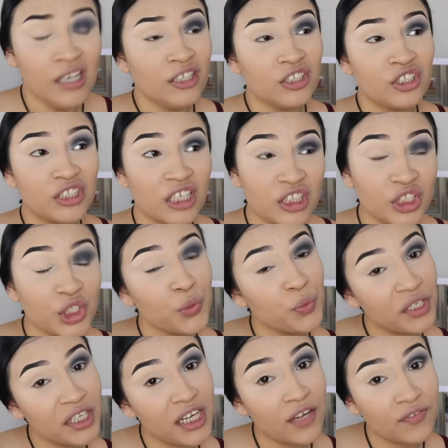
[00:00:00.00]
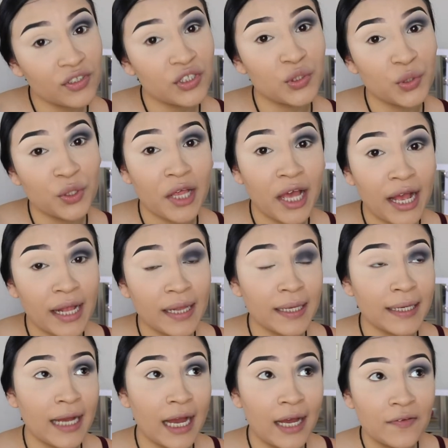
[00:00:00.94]
She's like, do you really have to do that?
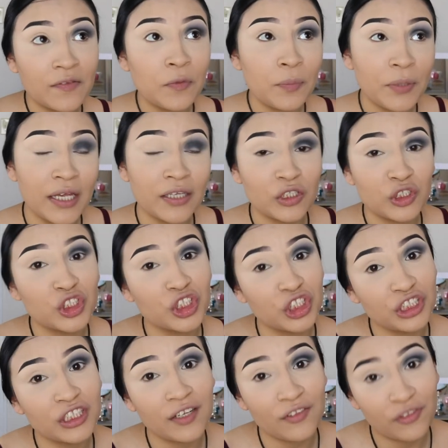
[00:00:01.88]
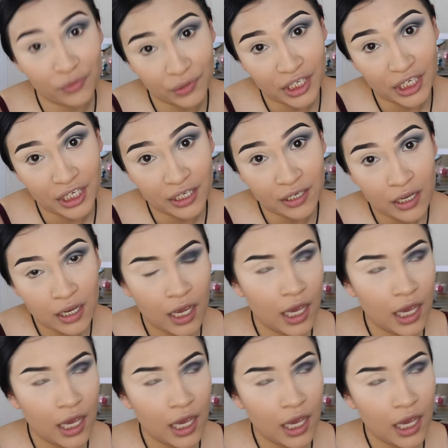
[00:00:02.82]
Like, I have to be at the church at 3.